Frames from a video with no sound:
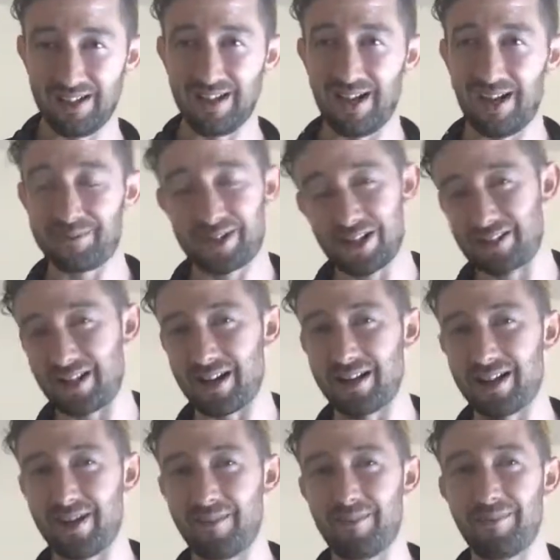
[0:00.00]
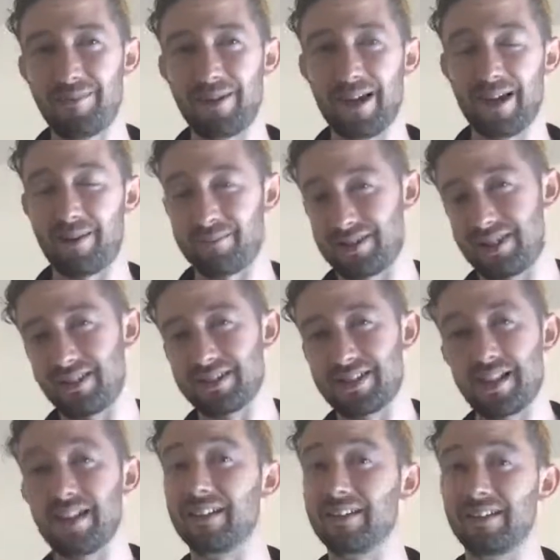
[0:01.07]
I'm still kind of dumb, and I'm still
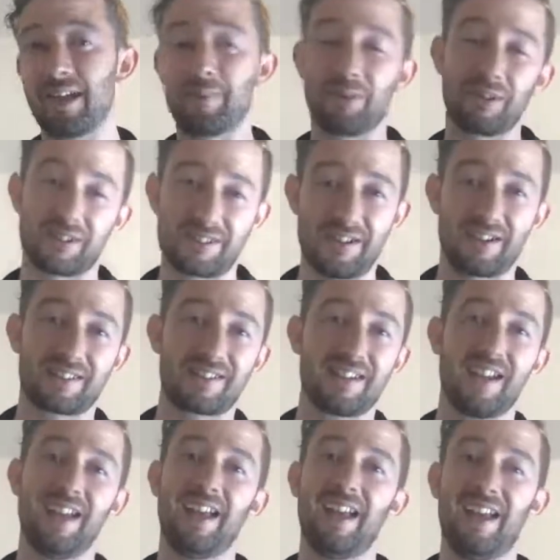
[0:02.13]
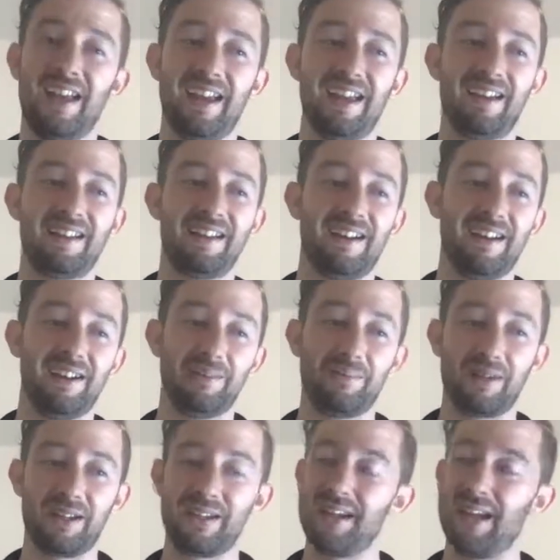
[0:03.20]
saying that book sucks. And
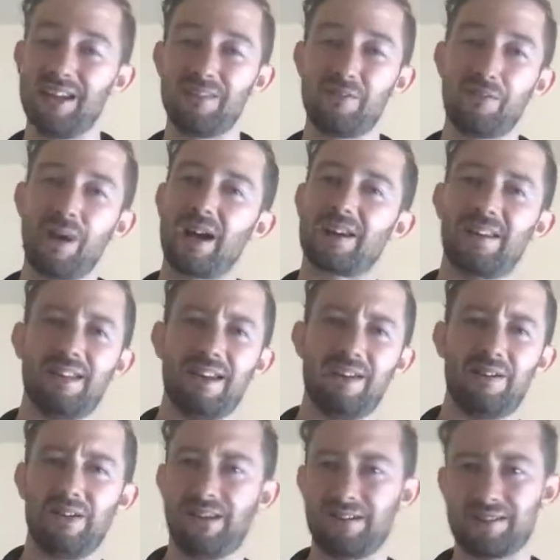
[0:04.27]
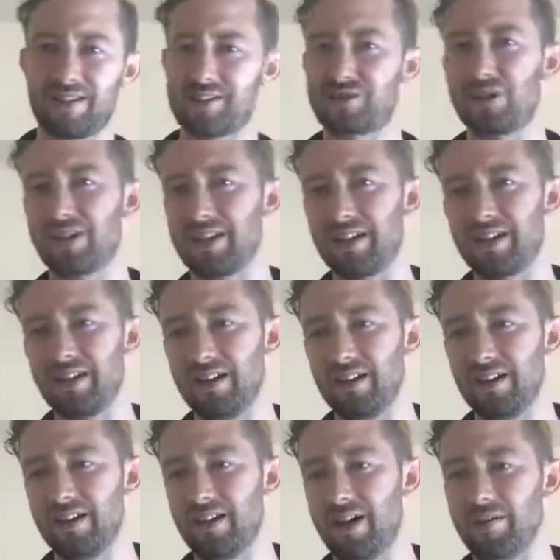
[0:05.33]
but yeah, even back in the day when there's like shit that
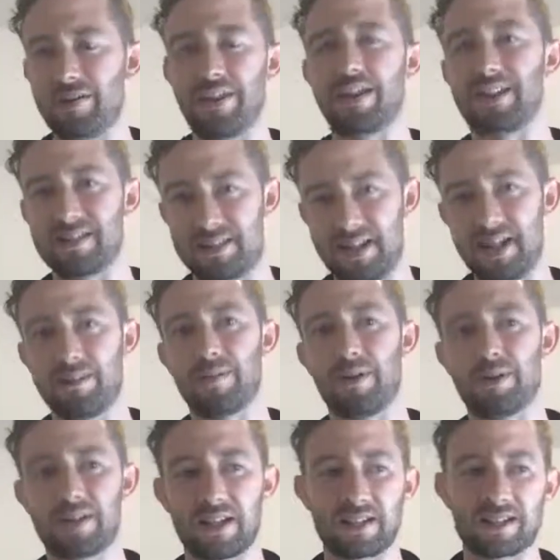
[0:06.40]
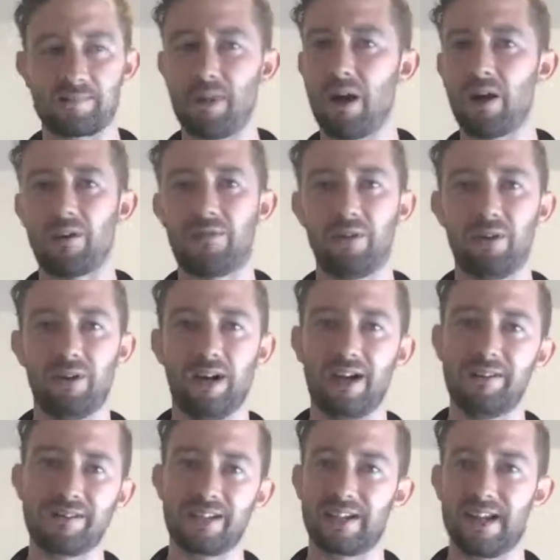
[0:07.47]
I would think is deep, I would think is powerful, I
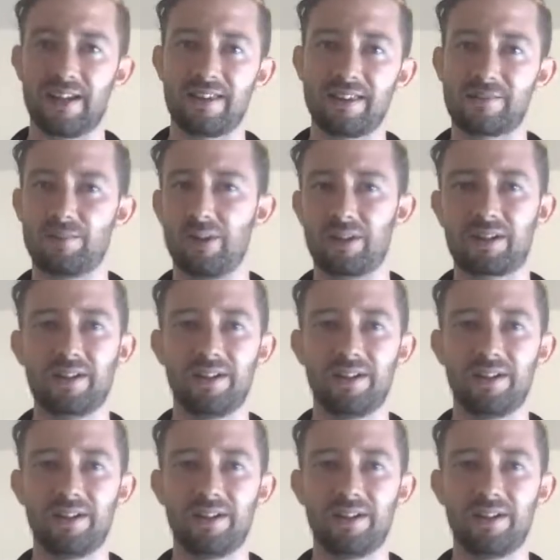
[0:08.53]
was like, yeah, this book